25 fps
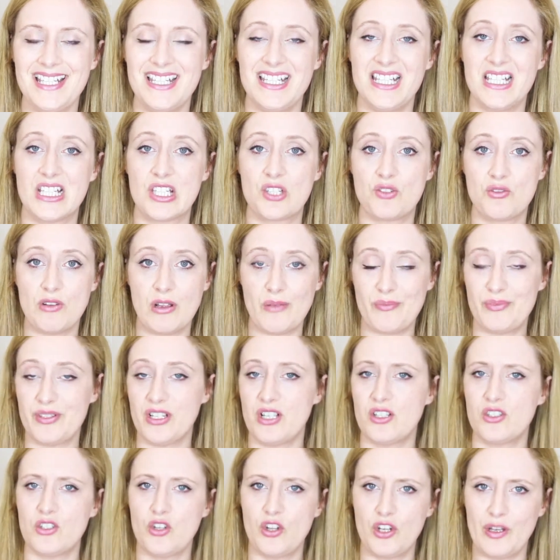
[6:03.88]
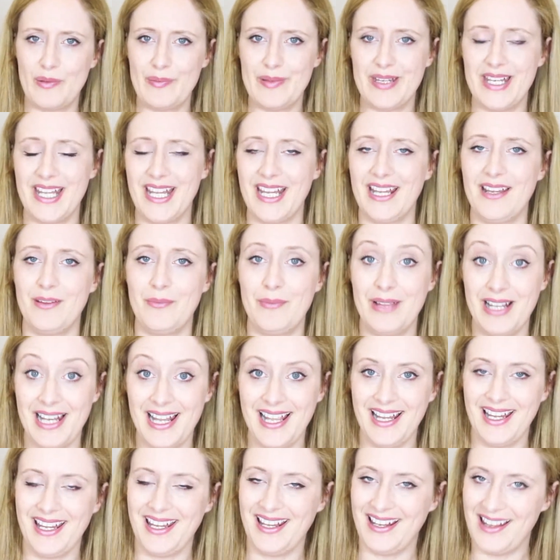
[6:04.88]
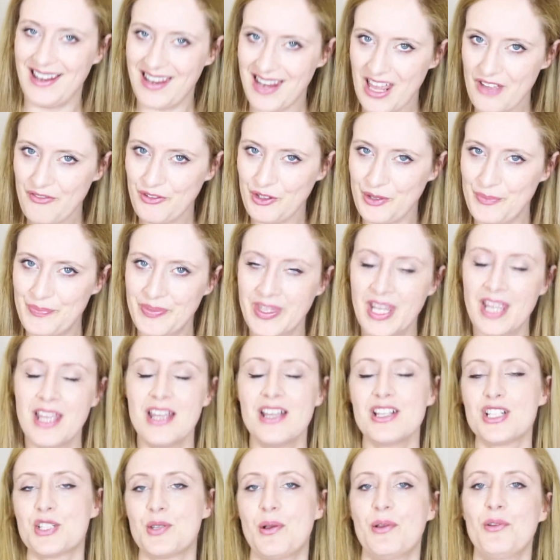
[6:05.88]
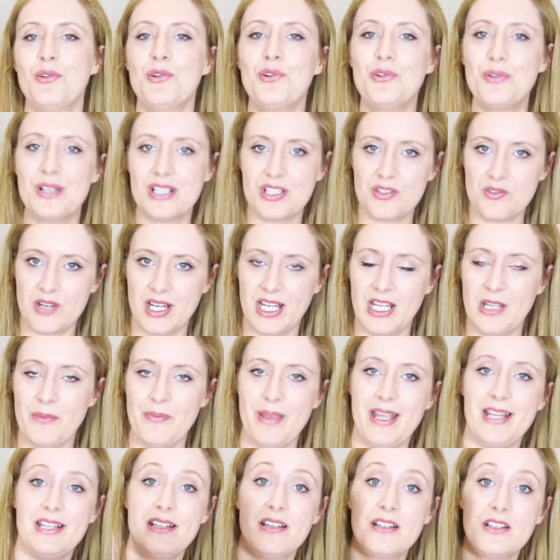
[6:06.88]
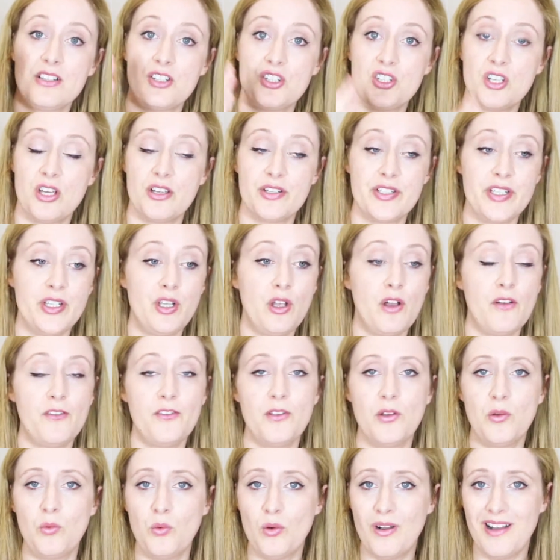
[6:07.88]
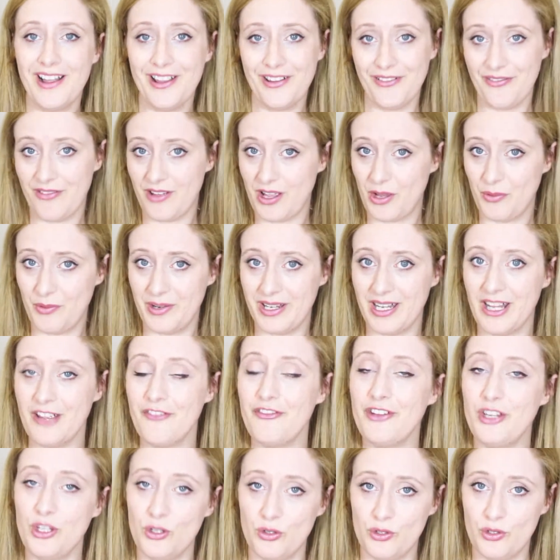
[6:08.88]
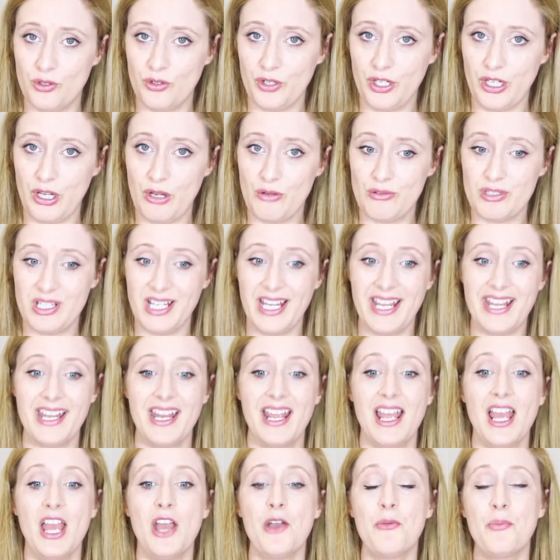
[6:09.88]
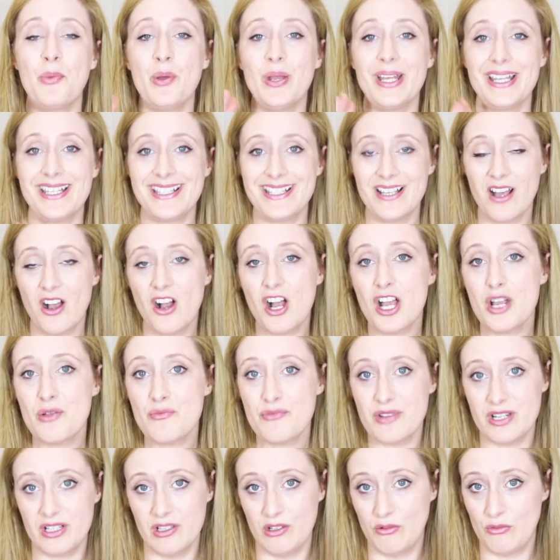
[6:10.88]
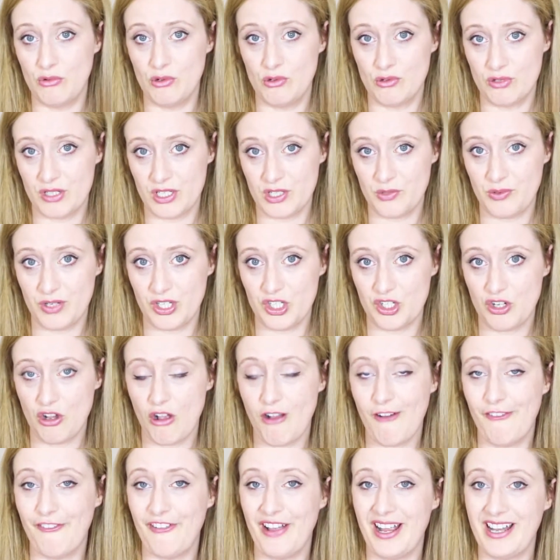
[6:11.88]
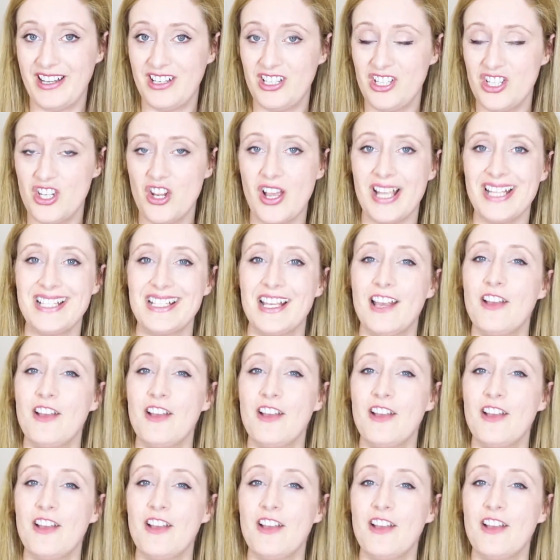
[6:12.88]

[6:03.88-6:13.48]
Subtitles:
disrupt us on a molecular level. So I always recommend shutting off your Wi-Fi whenever you're not using it. Put a timer in the wall to switch it off at night.